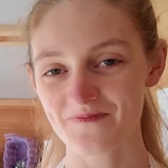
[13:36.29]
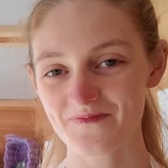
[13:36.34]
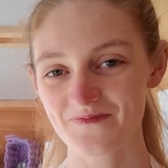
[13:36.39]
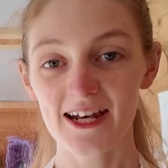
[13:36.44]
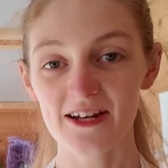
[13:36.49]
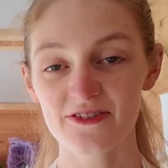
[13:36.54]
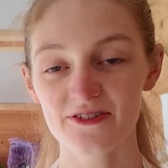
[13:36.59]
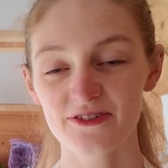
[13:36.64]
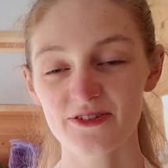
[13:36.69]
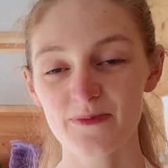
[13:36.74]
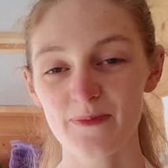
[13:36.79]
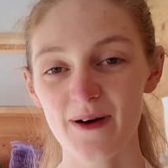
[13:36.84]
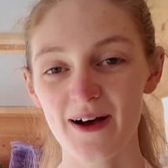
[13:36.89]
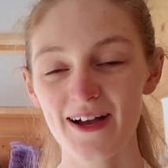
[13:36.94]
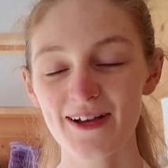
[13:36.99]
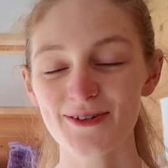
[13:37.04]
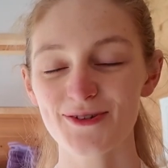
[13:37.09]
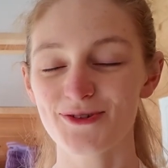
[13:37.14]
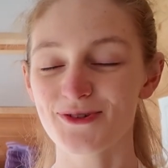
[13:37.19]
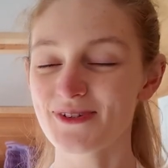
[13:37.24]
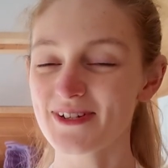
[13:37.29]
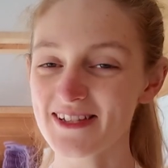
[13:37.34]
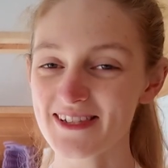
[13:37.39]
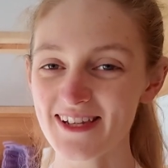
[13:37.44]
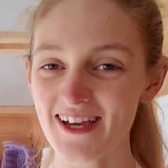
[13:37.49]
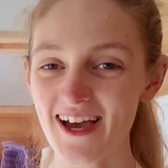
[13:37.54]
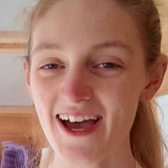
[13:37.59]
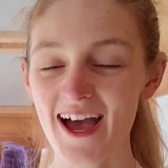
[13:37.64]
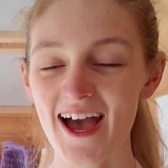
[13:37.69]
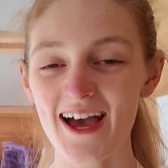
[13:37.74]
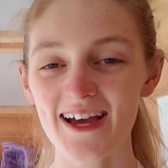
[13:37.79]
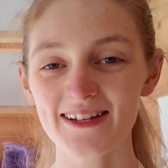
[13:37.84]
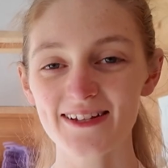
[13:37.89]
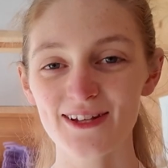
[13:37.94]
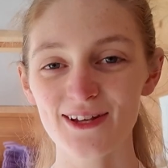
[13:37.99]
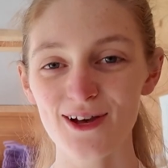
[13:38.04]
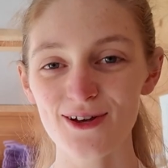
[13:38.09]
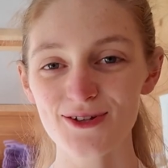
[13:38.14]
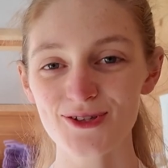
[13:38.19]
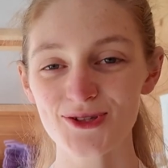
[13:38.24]
Illustrated by Suita and
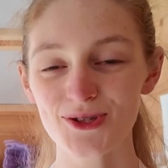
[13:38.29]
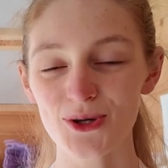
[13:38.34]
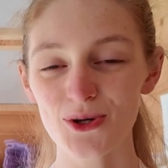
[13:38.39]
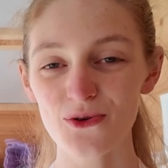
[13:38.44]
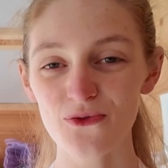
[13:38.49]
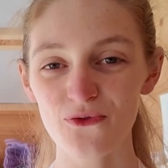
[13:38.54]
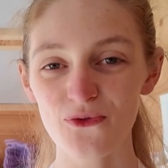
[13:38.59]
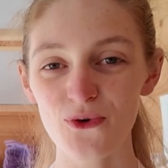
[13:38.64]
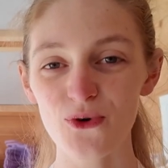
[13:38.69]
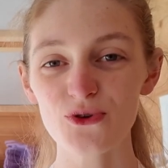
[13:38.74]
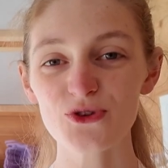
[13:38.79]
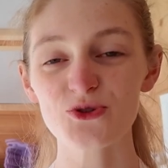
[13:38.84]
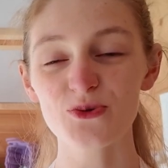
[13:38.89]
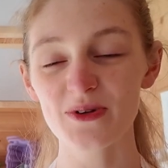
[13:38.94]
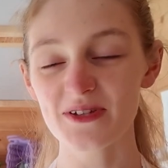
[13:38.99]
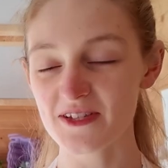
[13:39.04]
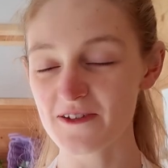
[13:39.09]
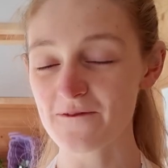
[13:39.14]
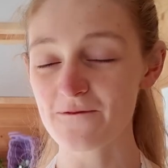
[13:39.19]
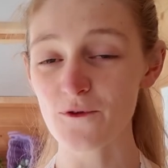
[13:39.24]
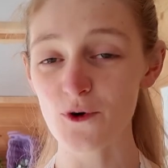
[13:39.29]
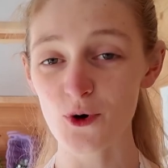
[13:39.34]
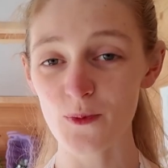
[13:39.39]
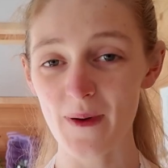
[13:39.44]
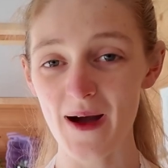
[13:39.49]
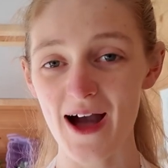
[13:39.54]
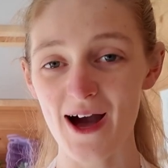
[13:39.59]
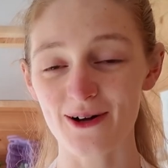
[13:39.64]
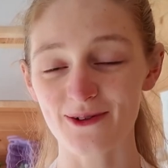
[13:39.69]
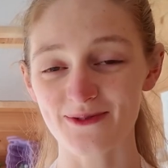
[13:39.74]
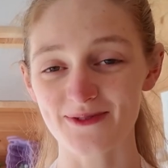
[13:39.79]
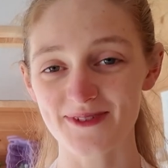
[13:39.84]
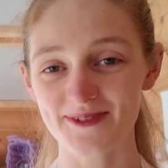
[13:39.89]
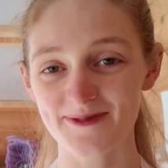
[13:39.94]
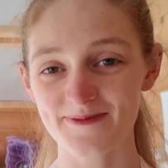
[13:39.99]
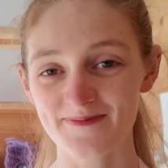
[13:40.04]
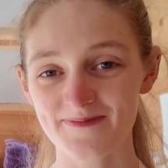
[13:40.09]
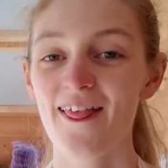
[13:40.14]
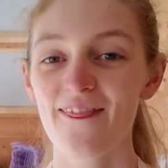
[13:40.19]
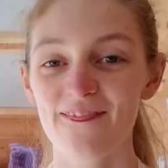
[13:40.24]
Last Soul for £24.